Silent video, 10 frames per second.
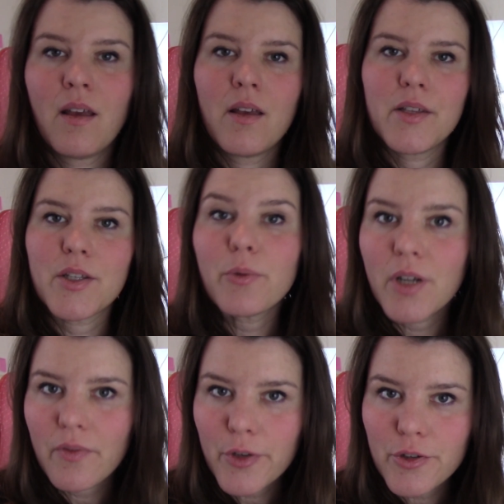So
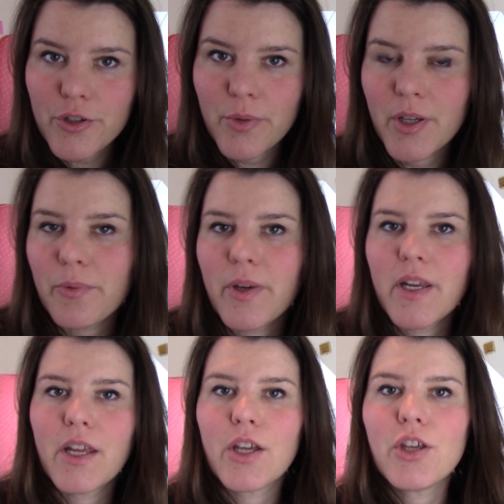whenever you're doing a
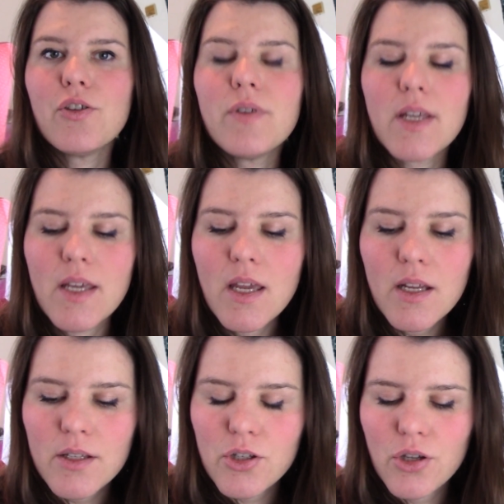reading, you
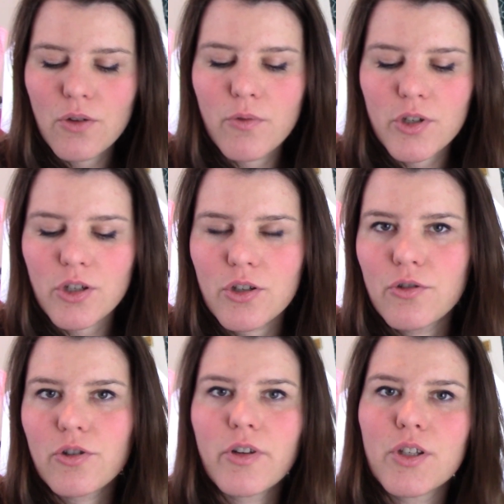need to just
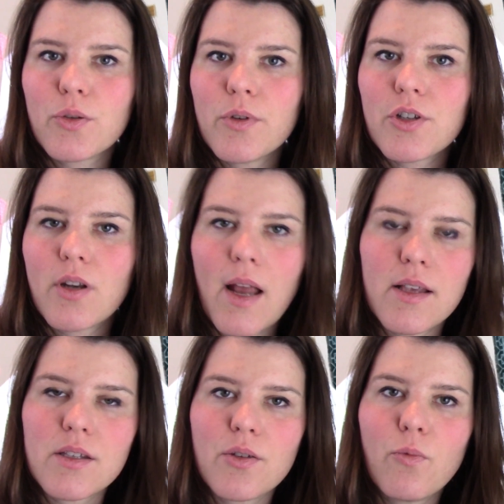use your intuition
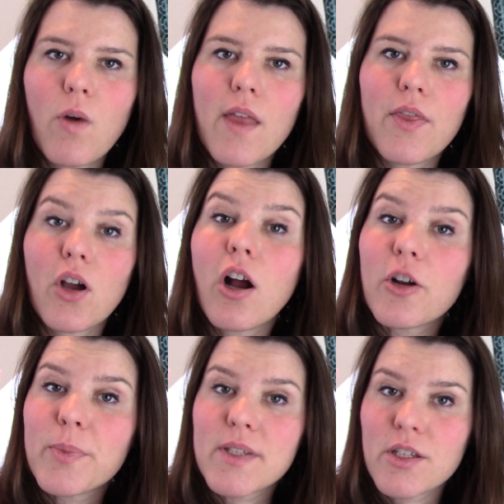as to what the
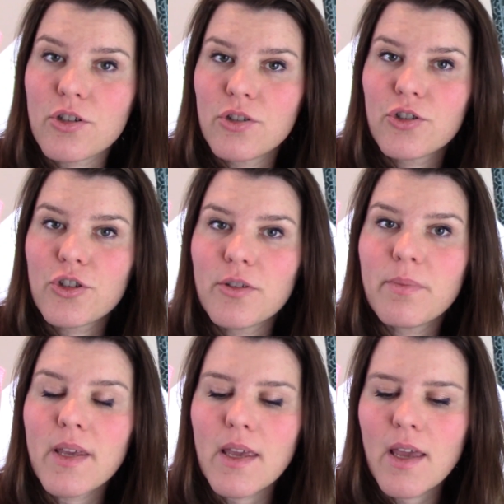card position
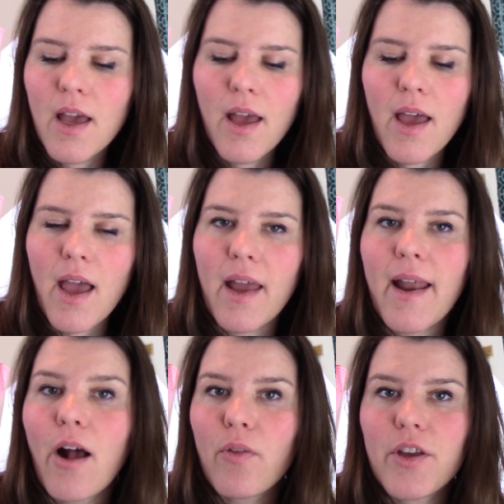should be and
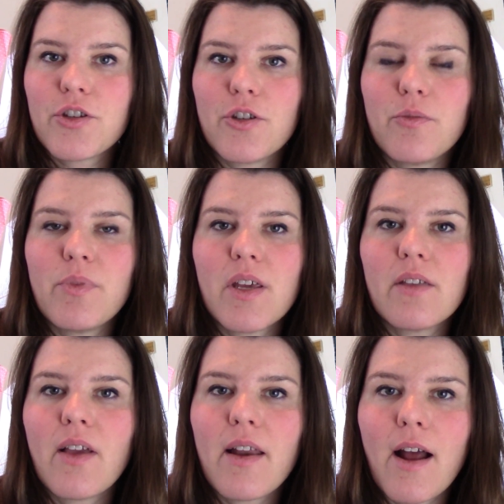how they should be
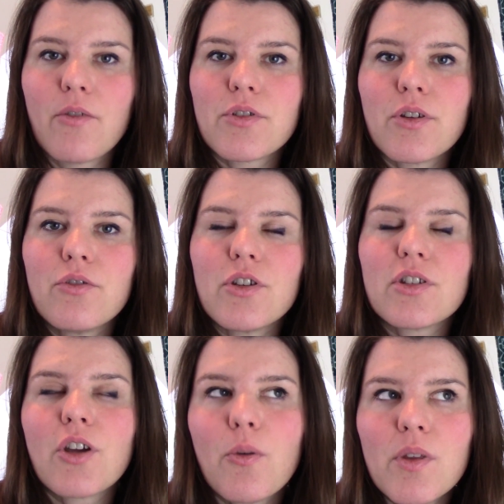laid out. So
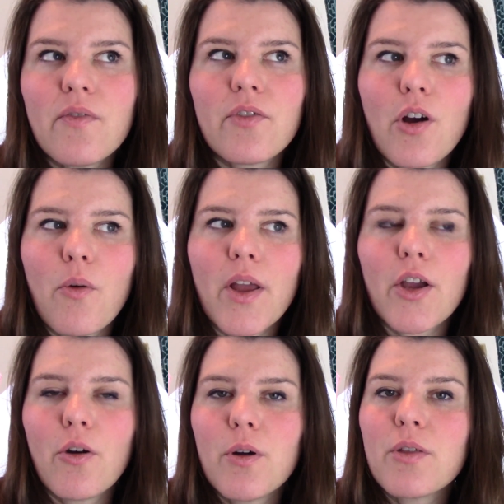just go with the flow and
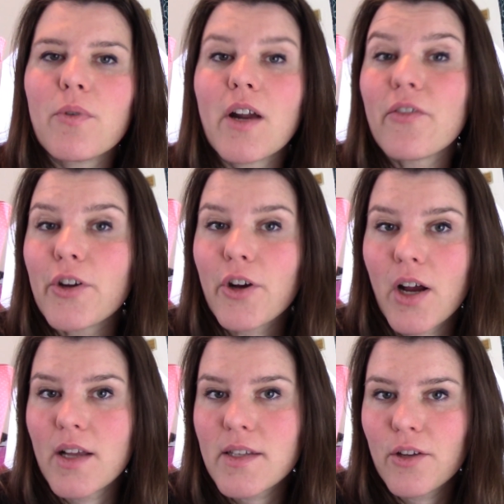go with whatever your
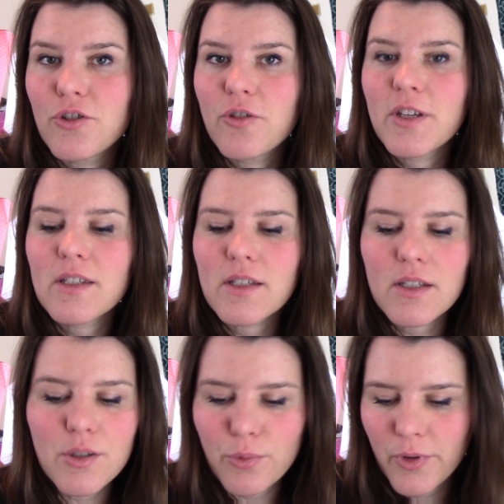gut tells you, because this
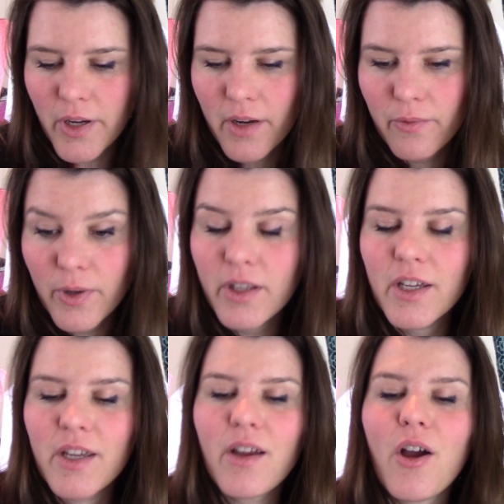is a
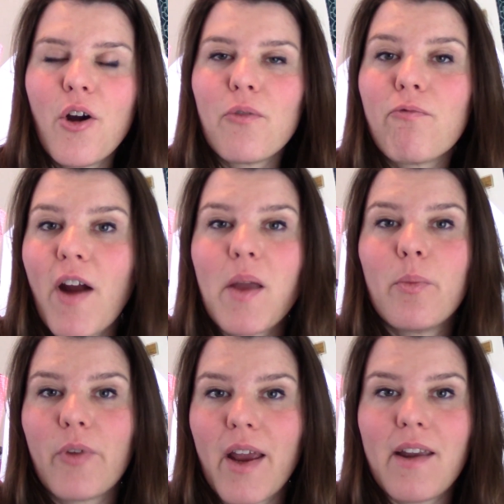really right
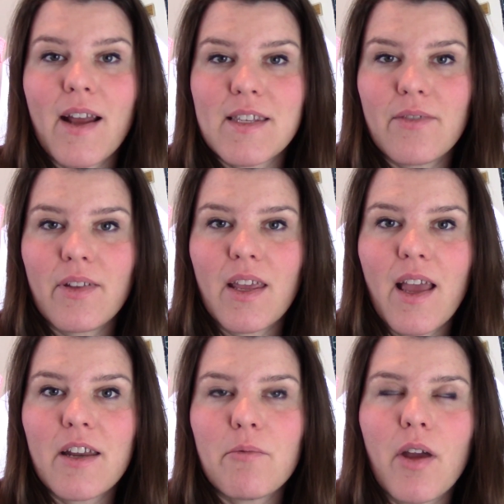brain activity
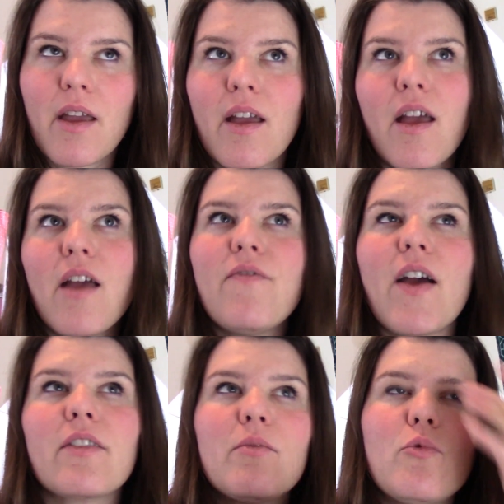anyway. In
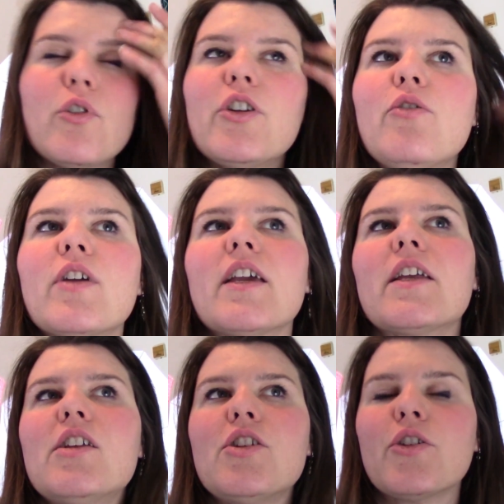fact, the more you can
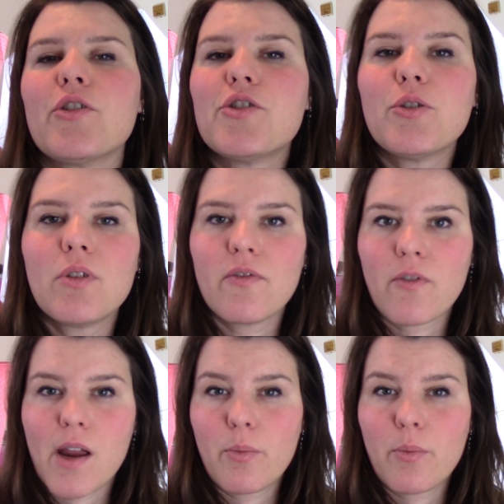get into your intuitive right